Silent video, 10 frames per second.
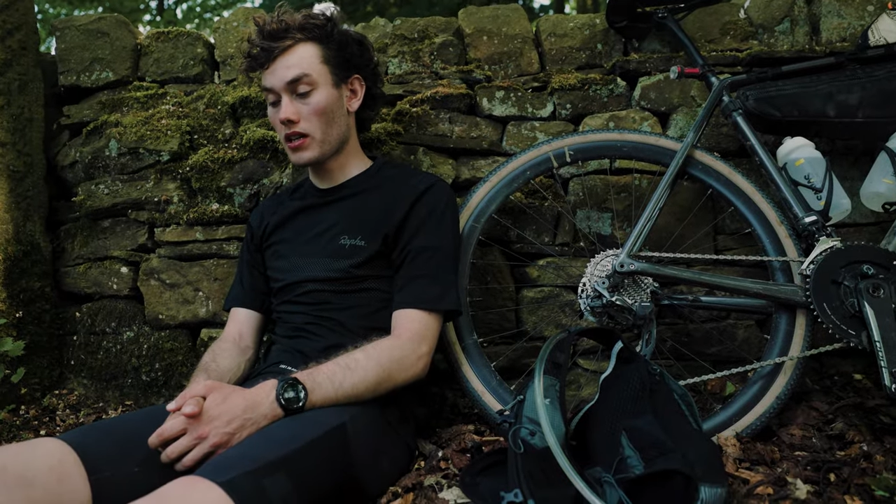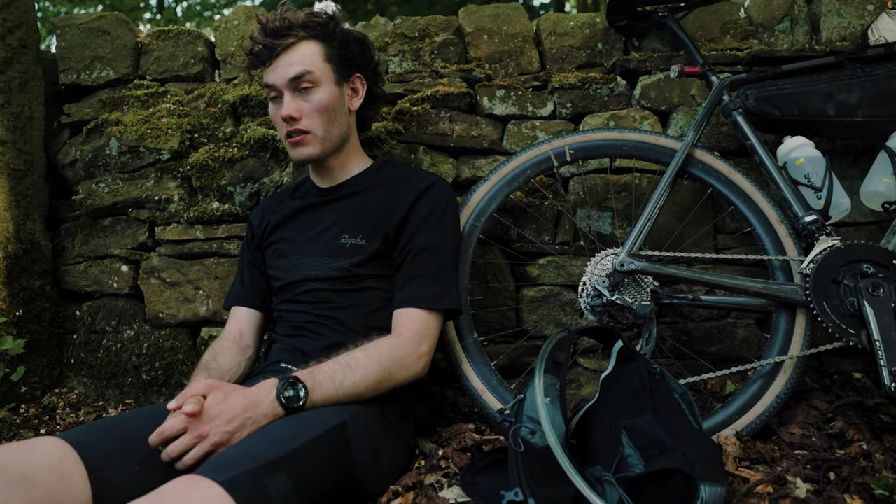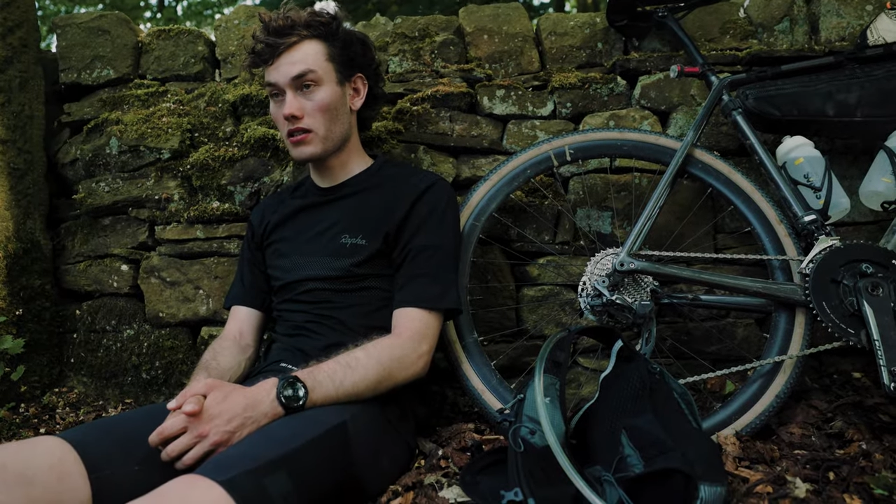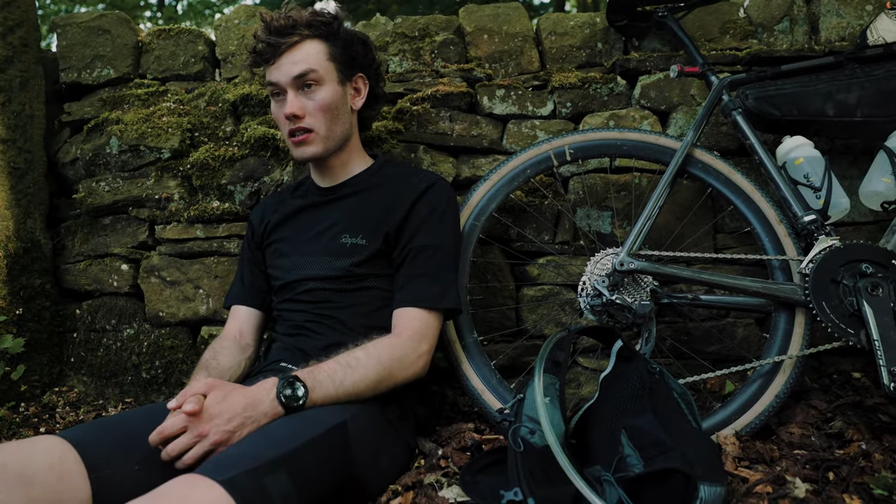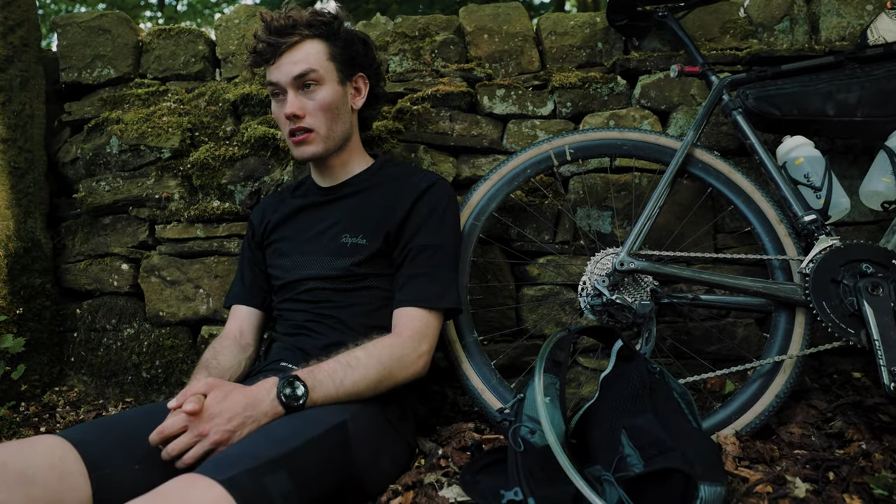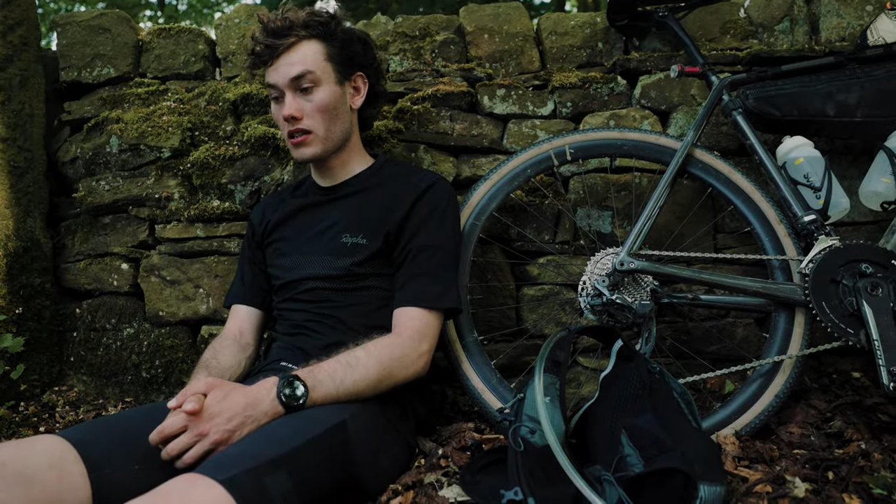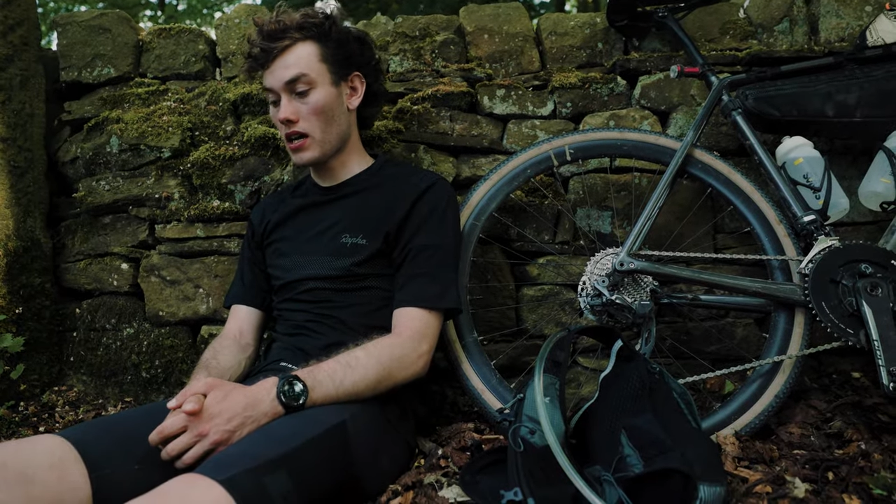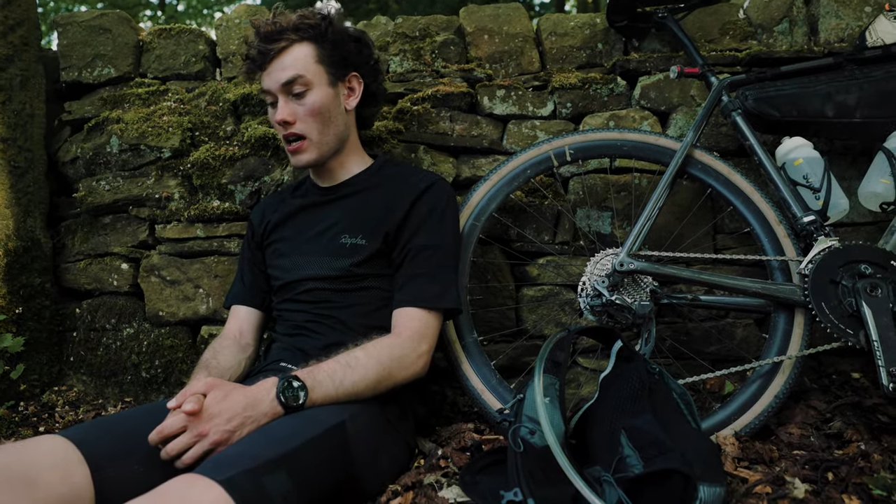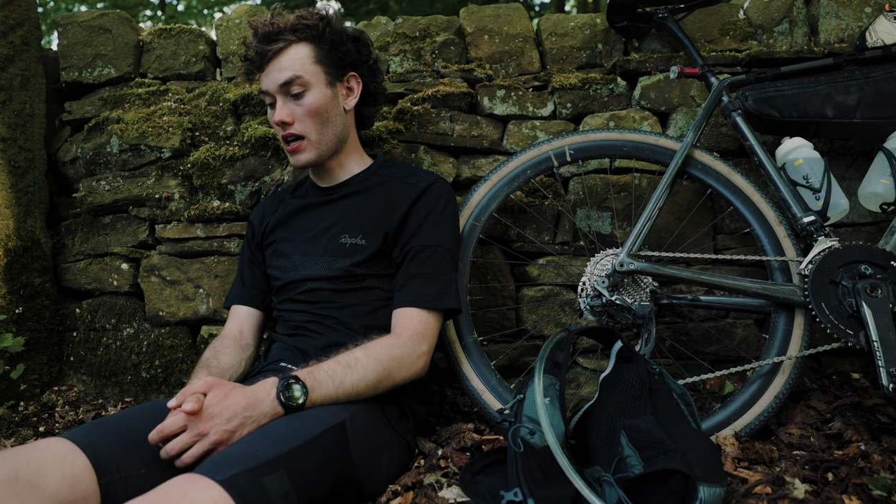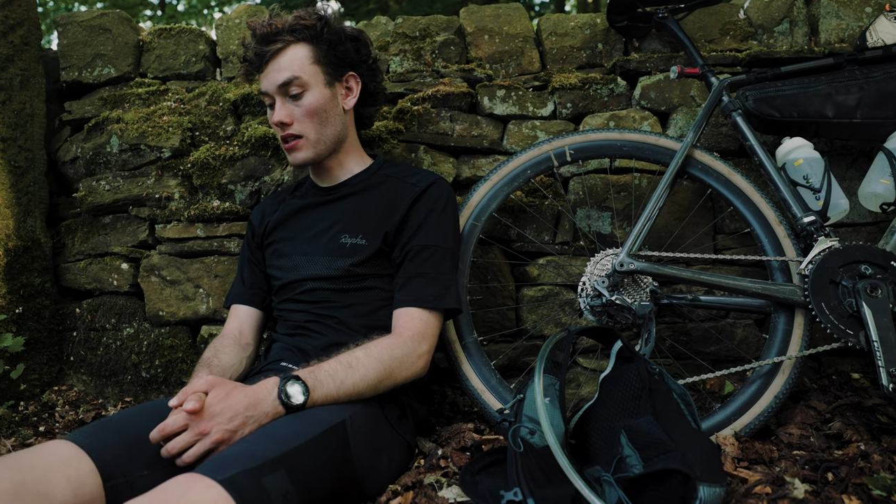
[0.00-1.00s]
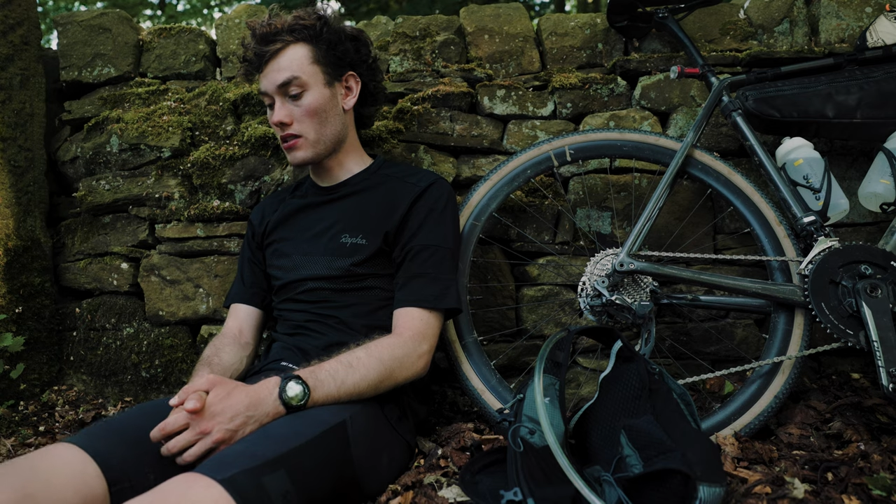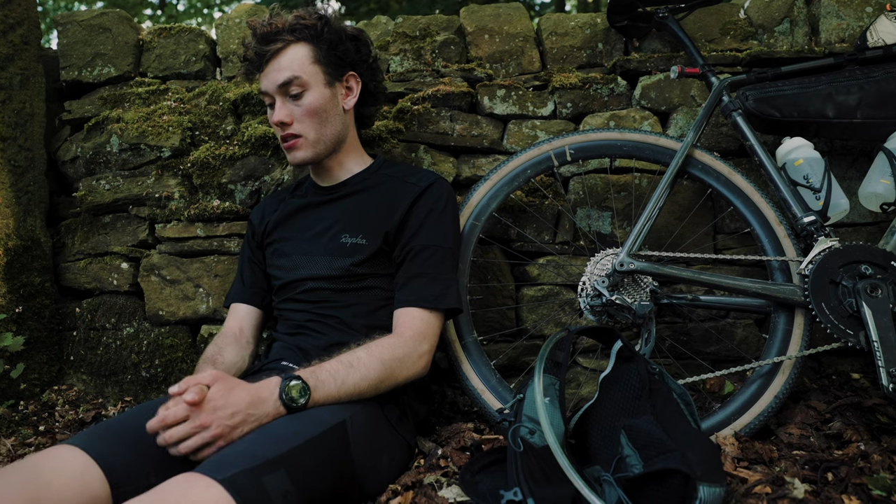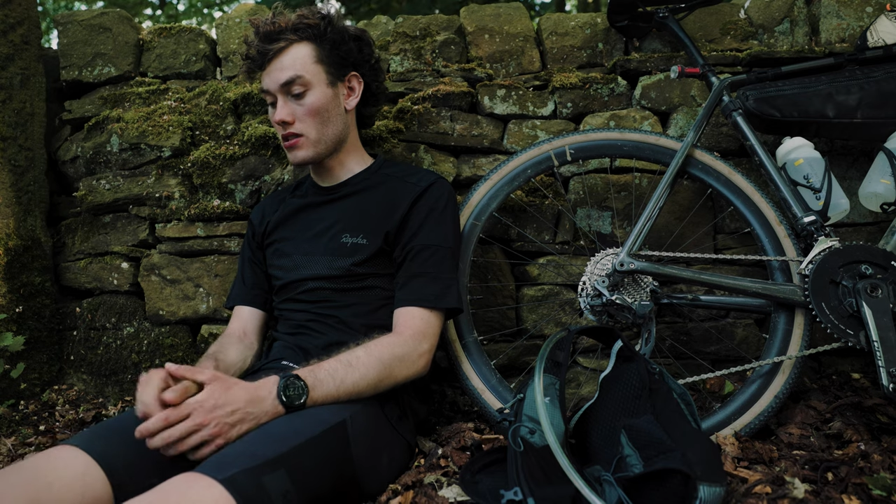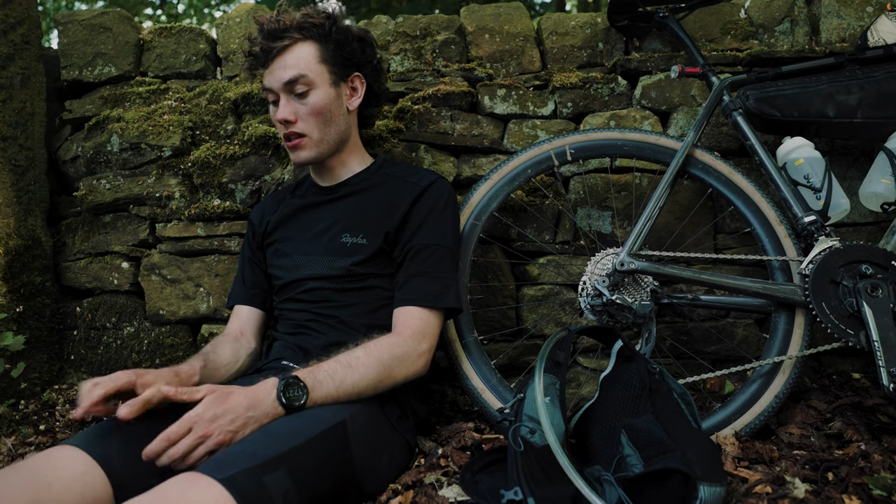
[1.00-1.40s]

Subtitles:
anything and